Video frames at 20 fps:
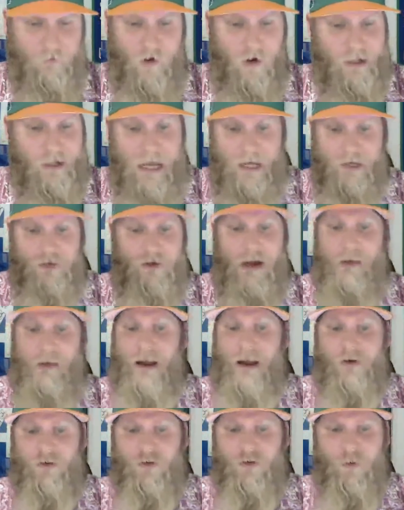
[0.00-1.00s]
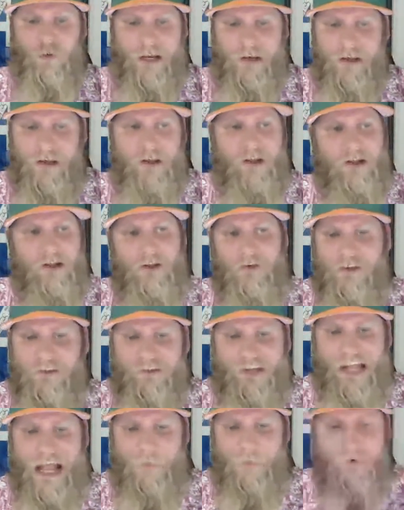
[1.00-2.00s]
already got a great Mariners win.
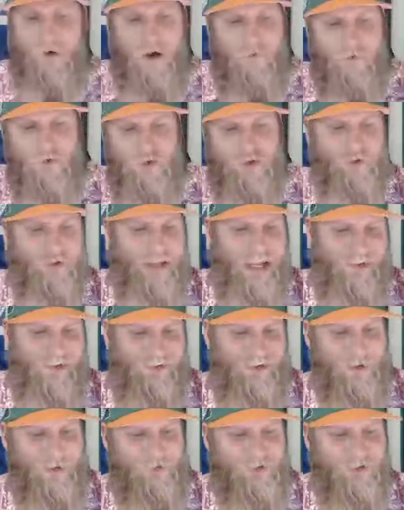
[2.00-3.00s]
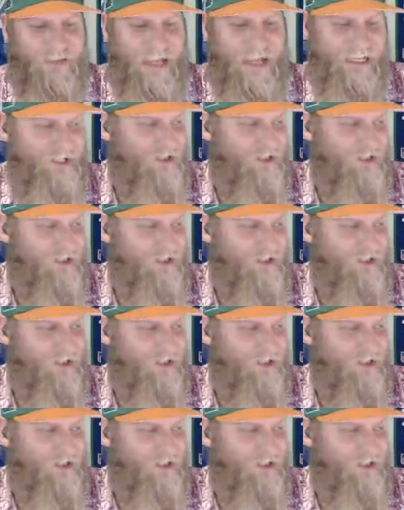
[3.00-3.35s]
Let's cap it off with 2K subs. So thank